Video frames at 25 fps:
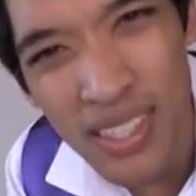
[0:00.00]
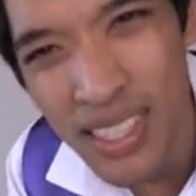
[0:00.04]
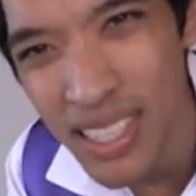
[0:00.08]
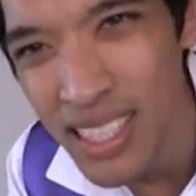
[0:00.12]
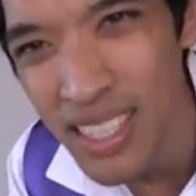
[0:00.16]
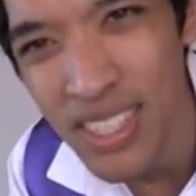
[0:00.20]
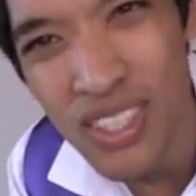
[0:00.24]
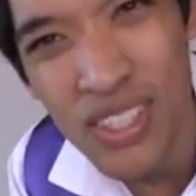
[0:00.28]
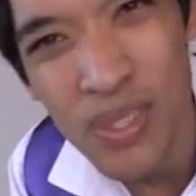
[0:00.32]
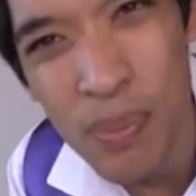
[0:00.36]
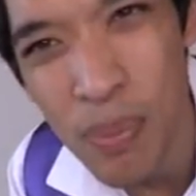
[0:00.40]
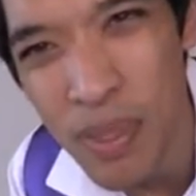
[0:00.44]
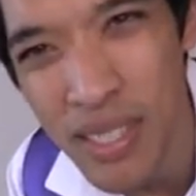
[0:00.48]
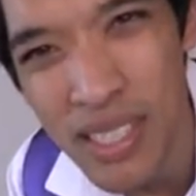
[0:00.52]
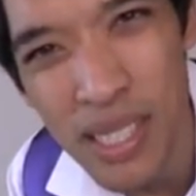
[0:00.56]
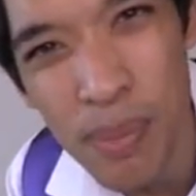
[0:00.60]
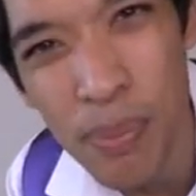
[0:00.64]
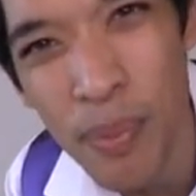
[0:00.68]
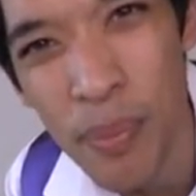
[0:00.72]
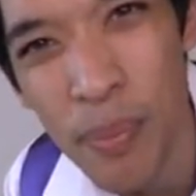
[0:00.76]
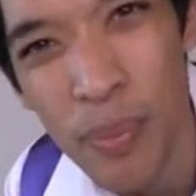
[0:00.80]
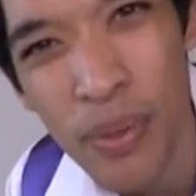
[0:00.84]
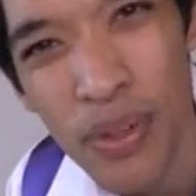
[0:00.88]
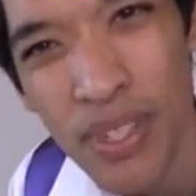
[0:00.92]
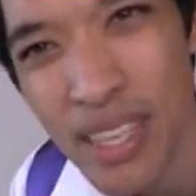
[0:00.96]
then he just picked up a
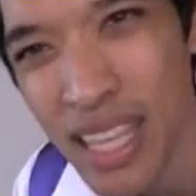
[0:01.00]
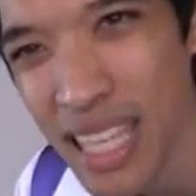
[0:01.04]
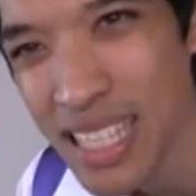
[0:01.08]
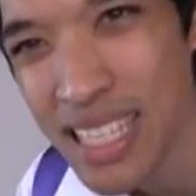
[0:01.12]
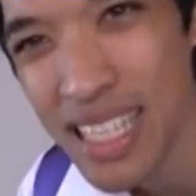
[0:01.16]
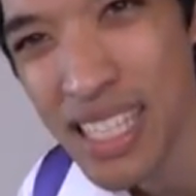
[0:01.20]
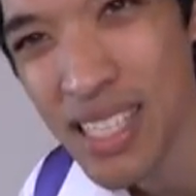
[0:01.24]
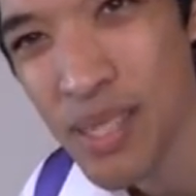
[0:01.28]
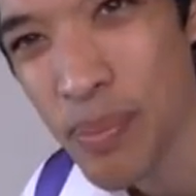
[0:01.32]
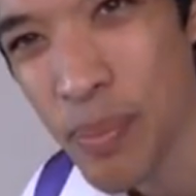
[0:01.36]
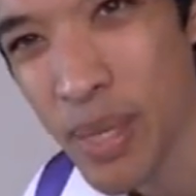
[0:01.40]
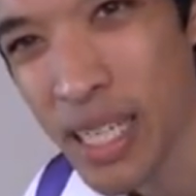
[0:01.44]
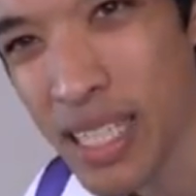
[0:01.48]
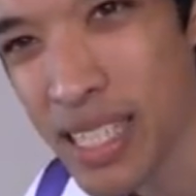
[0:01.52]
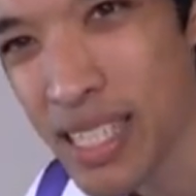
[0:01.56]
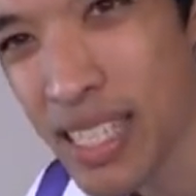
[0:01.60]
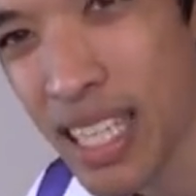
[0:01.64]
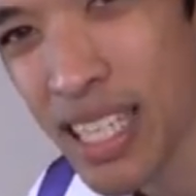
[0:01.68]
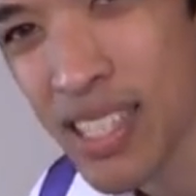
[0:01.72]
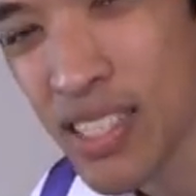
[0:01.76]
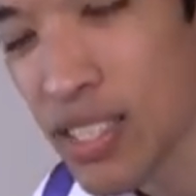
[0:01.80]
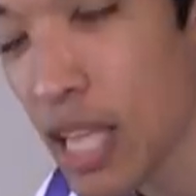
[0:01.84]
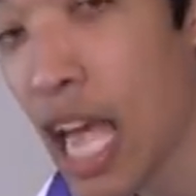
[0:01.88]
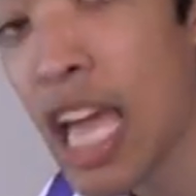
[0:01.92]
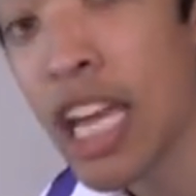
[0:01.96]
bird. That doesn't make
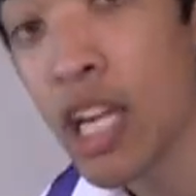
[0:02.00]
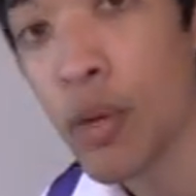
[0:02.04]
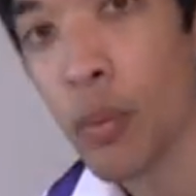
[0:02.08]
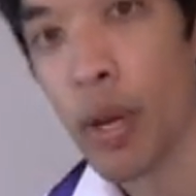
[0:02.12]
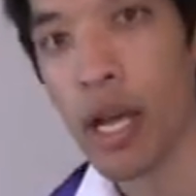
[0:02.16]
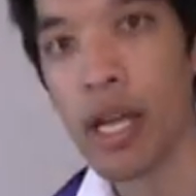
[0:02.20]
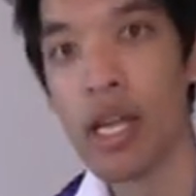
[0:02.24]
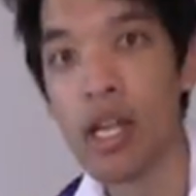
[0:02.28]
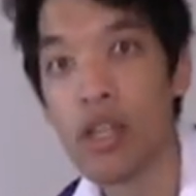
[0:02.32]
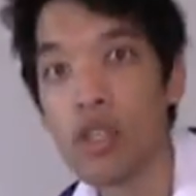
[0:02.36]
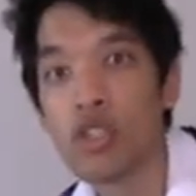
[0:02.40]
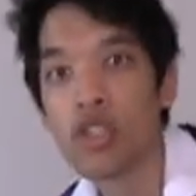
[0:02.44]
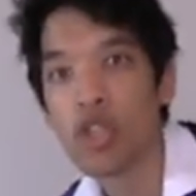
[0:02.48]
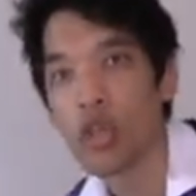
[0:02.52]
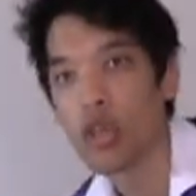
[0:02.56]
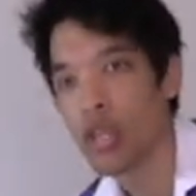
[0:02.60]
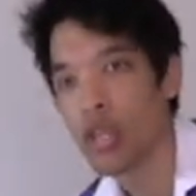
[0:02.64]
sense. Anyway, so